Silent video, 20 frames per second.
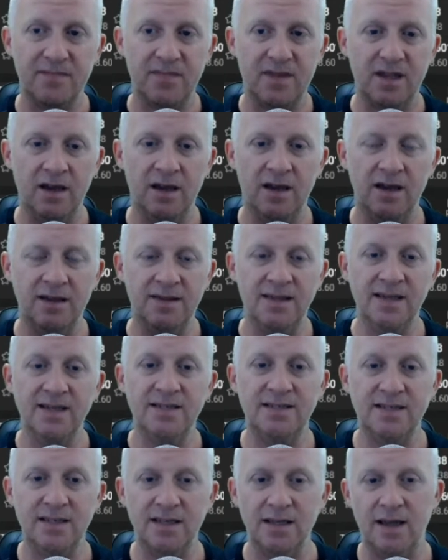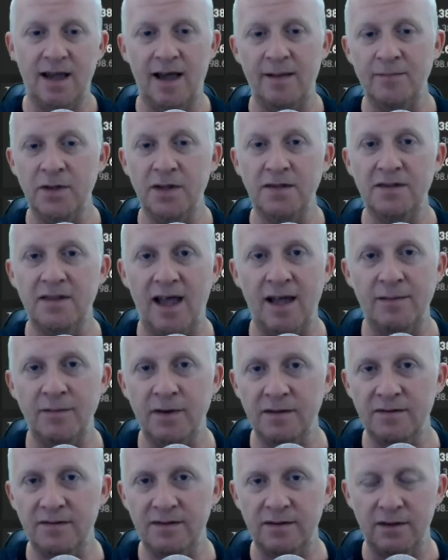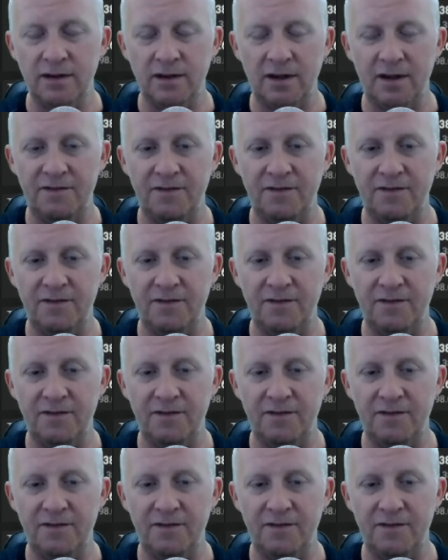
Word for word: Uh, this uh, I'm not I'm not uh,